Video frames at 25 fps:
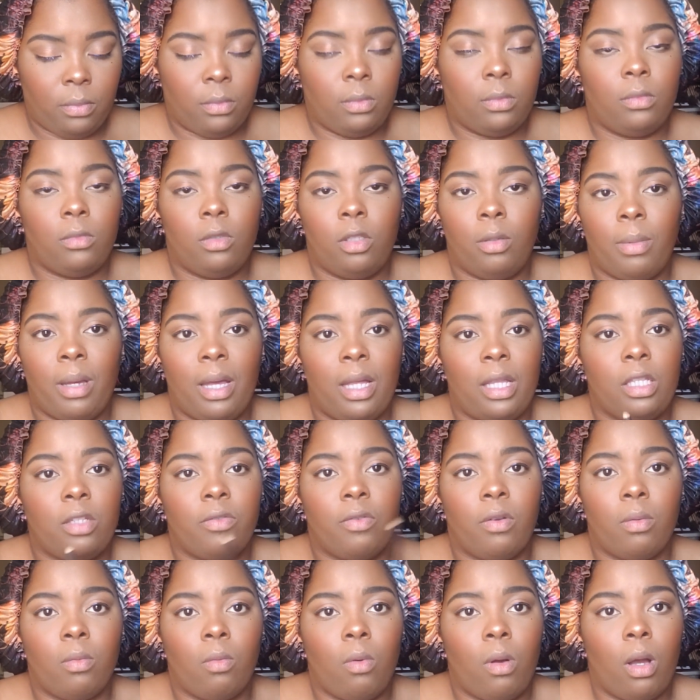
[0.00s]
You can buy this
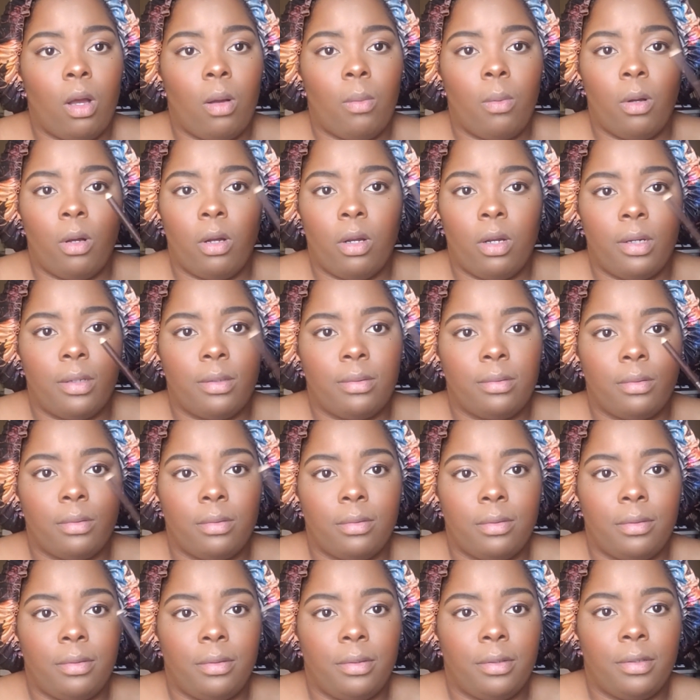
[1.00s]
from Walmart
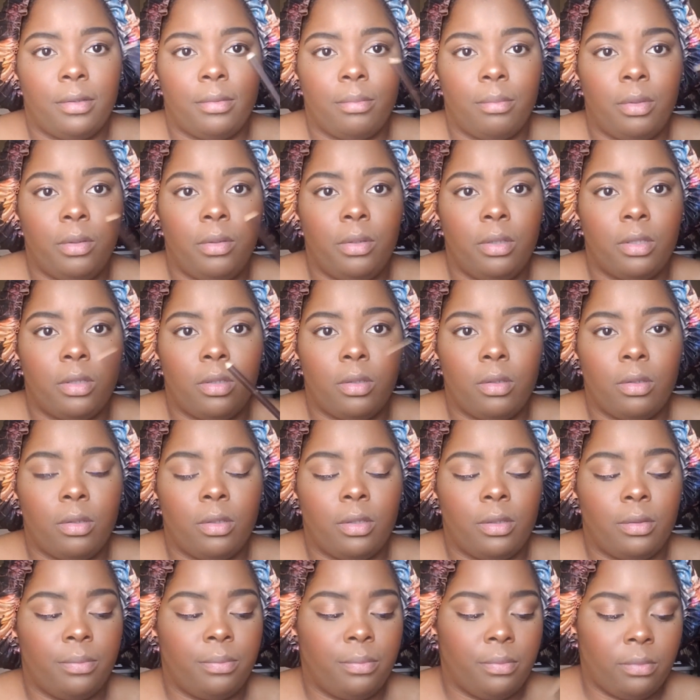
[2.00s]
or beauty
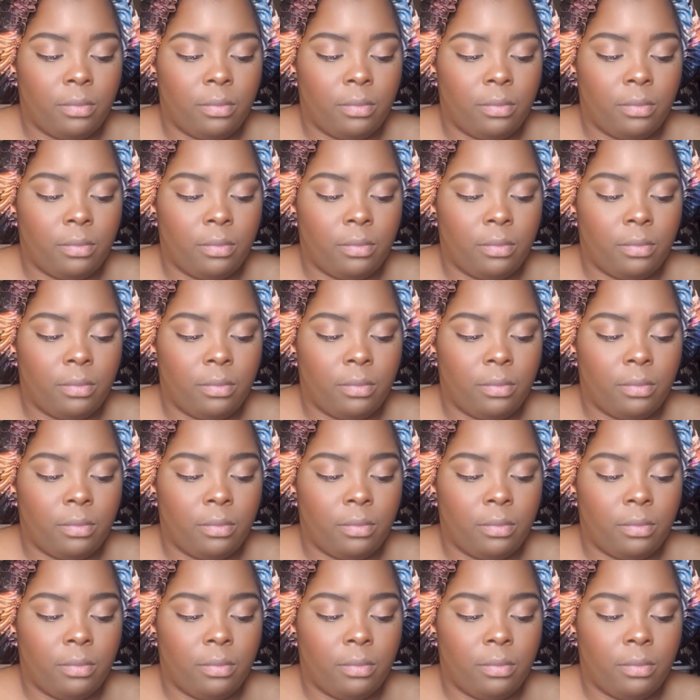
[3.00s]
store